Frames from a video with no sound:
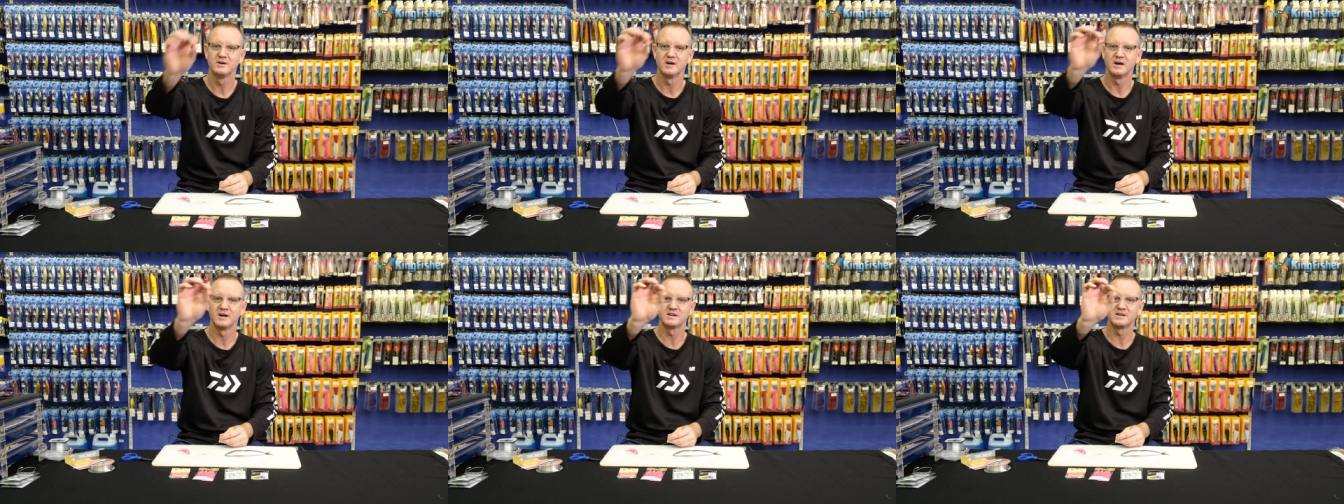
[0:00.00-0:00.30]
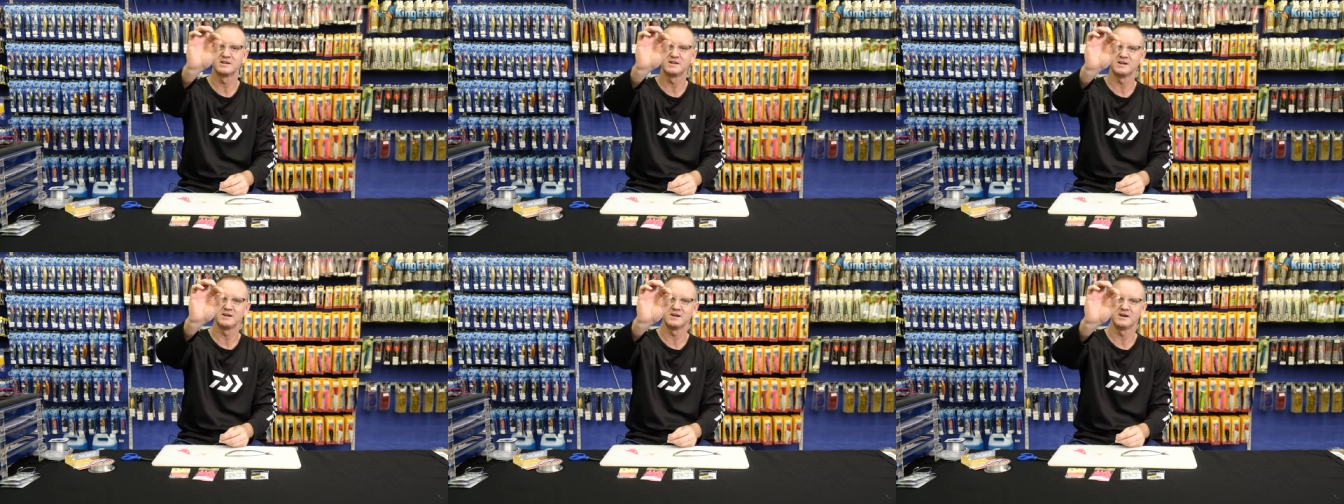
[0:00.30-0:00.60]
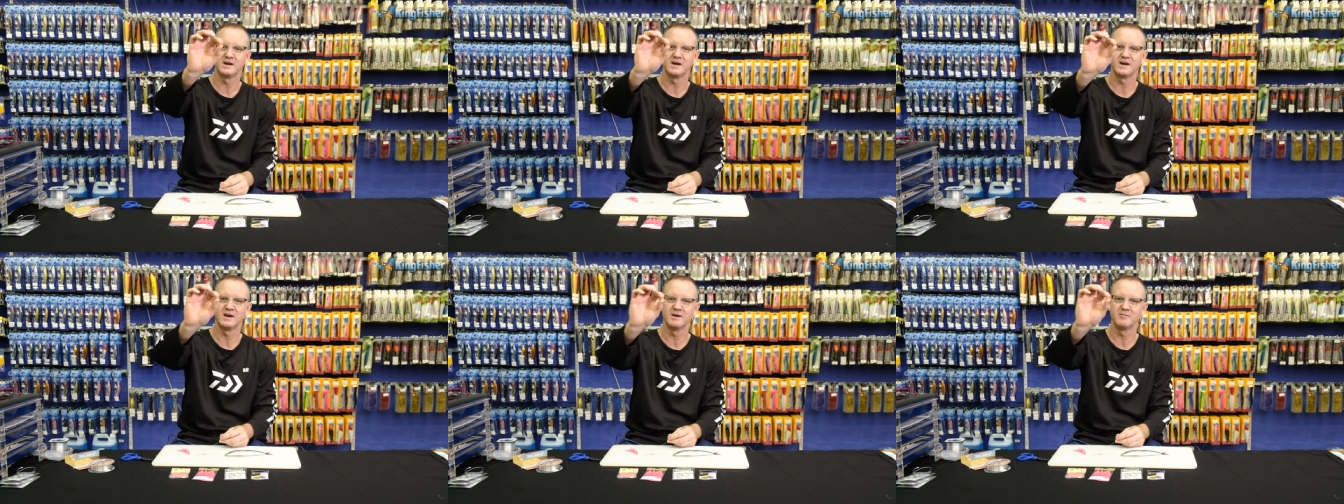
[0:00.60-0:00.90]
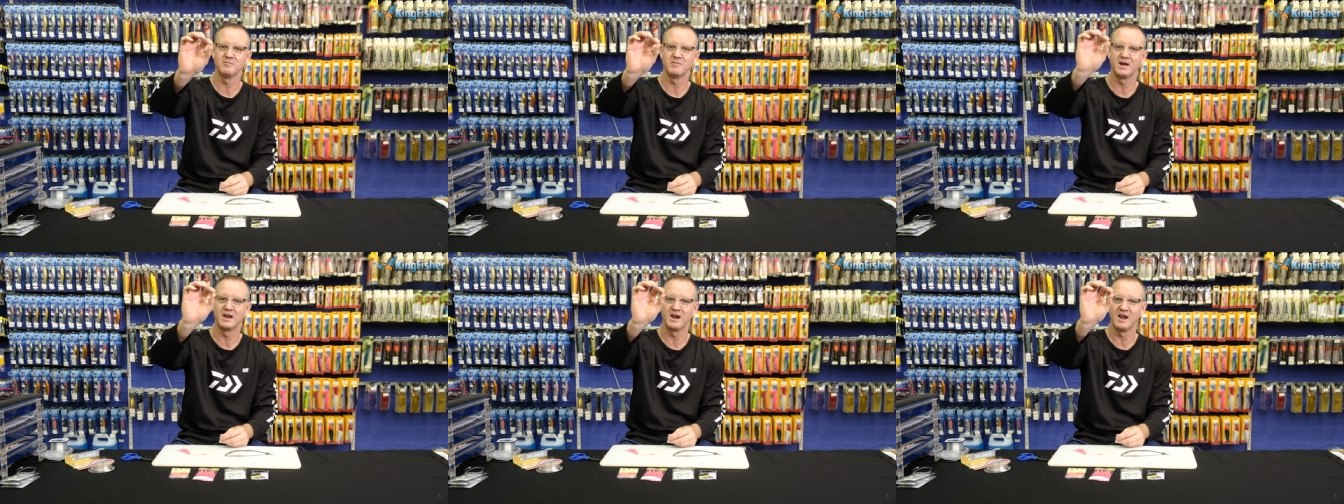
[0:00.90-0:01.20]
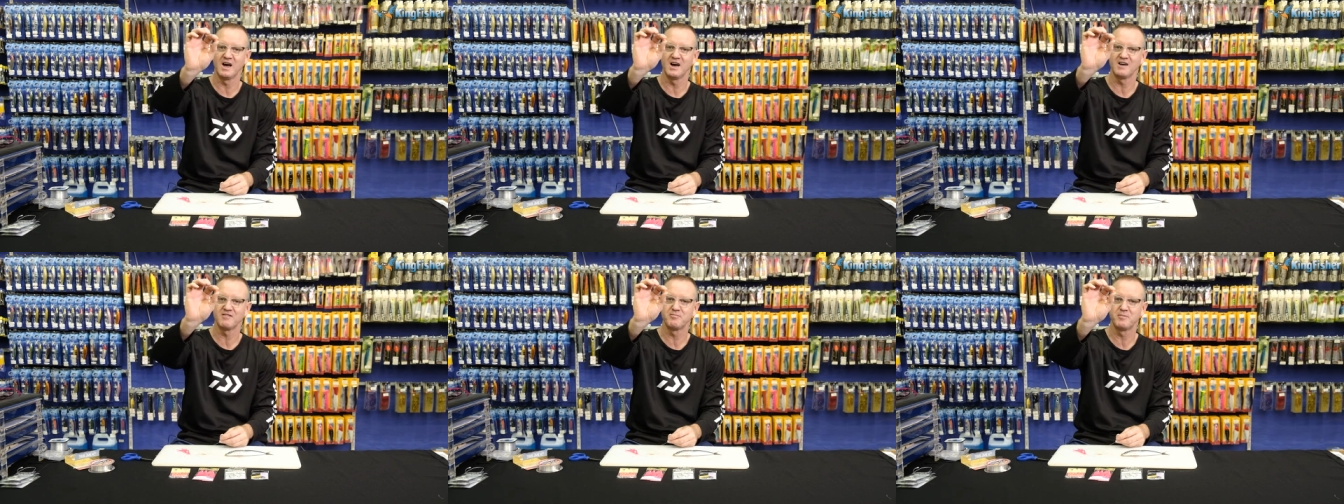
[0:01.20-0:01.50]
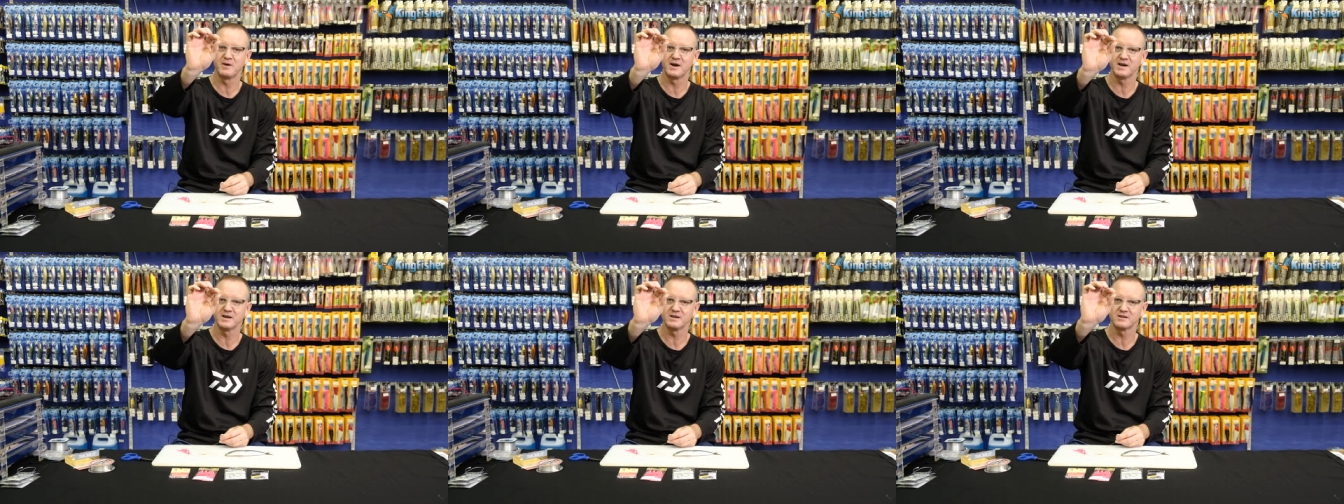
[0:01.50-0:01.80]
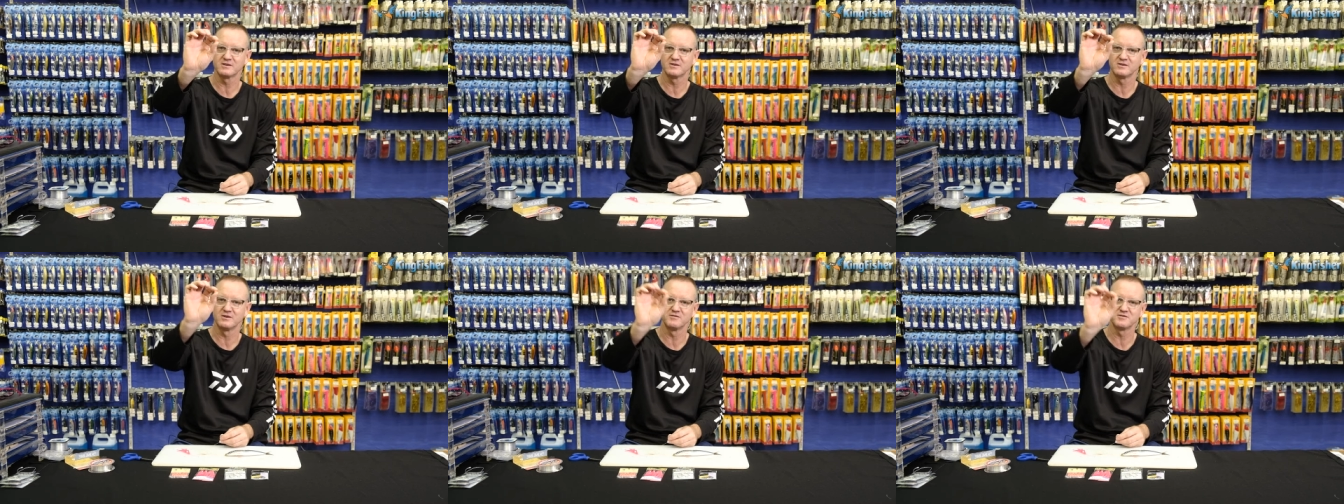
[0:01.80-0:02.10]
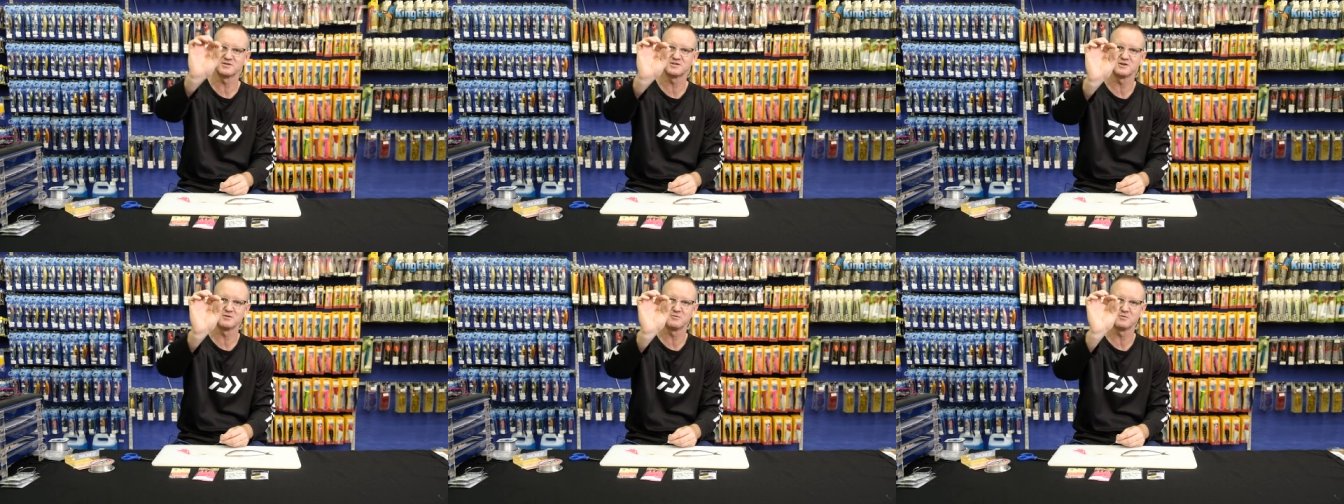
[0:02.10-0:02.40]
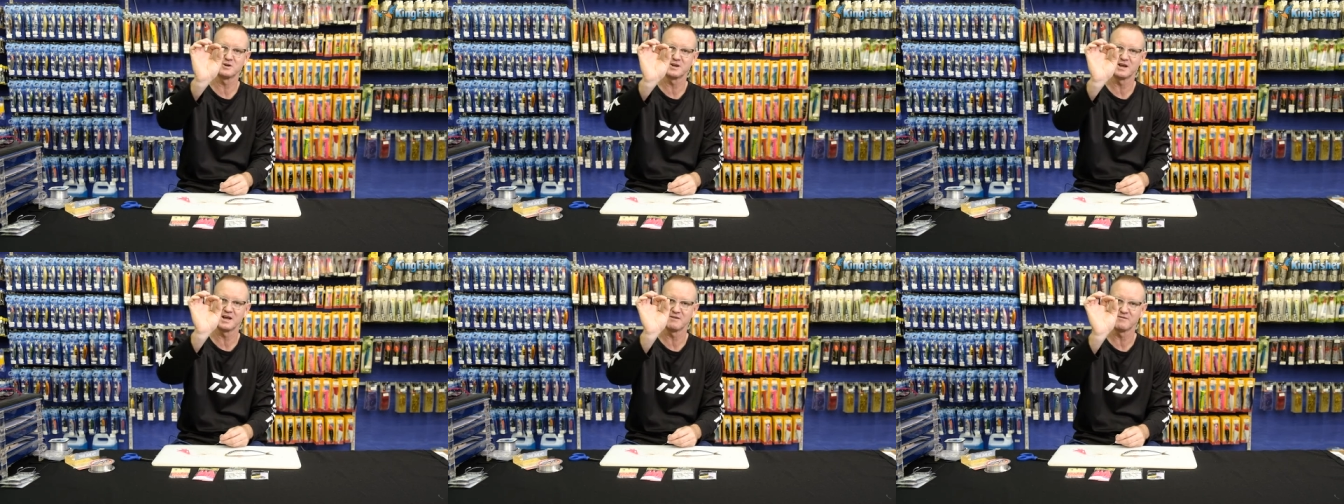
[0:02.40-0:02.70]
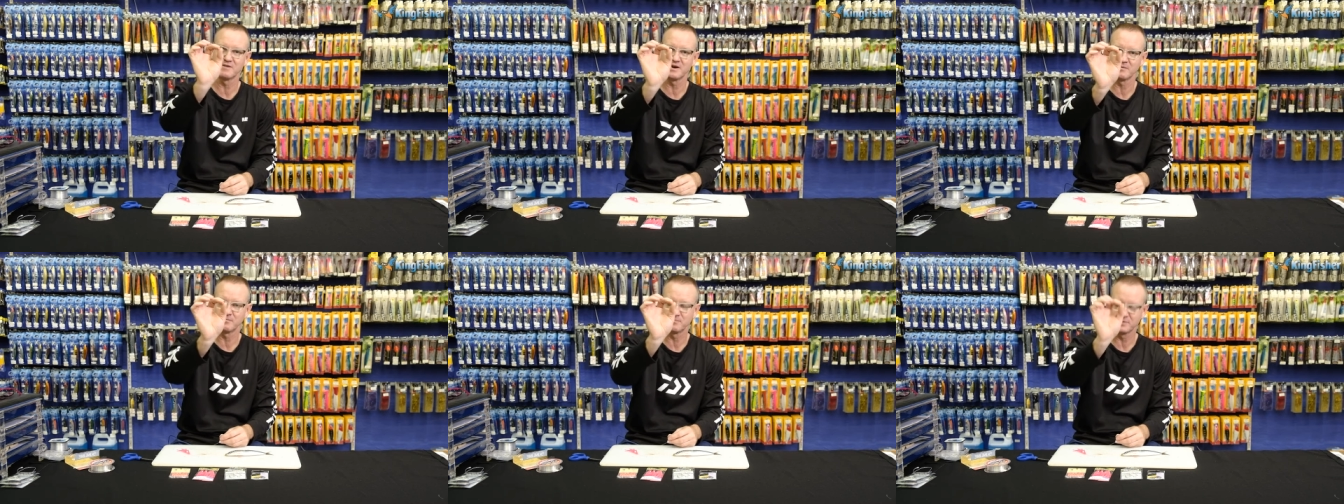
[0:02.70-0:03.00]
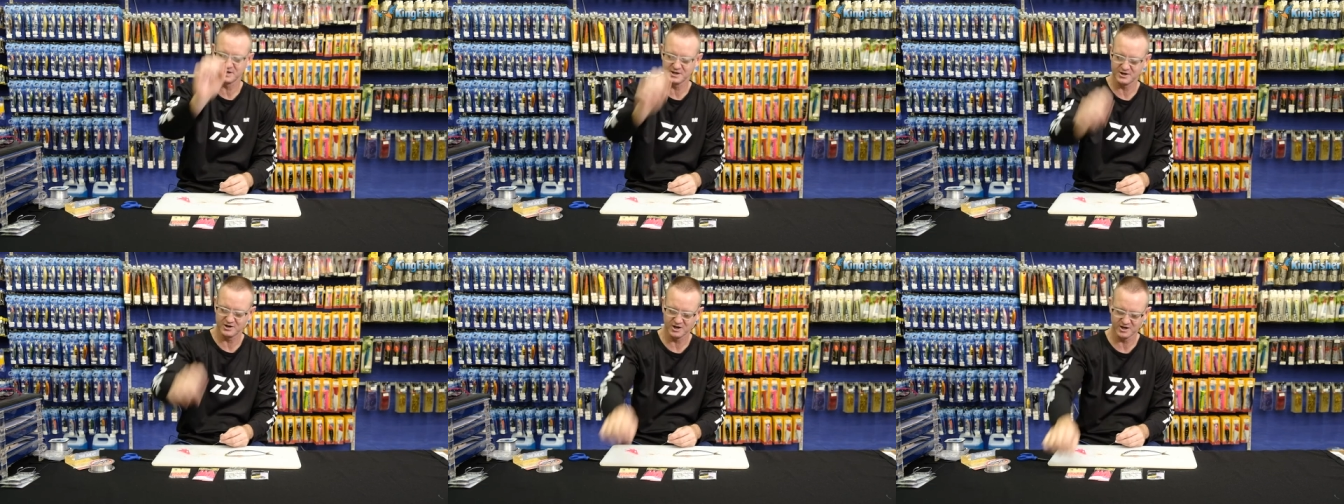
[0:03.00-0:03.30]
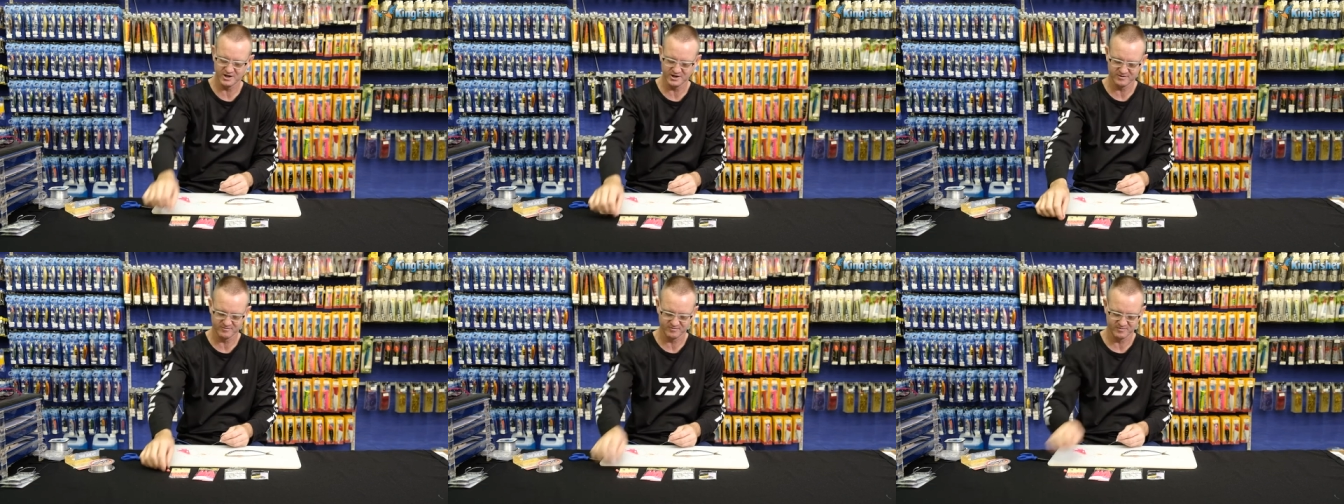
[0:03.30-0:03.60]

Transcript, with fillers: a live bait, obviously we'd have our bead on.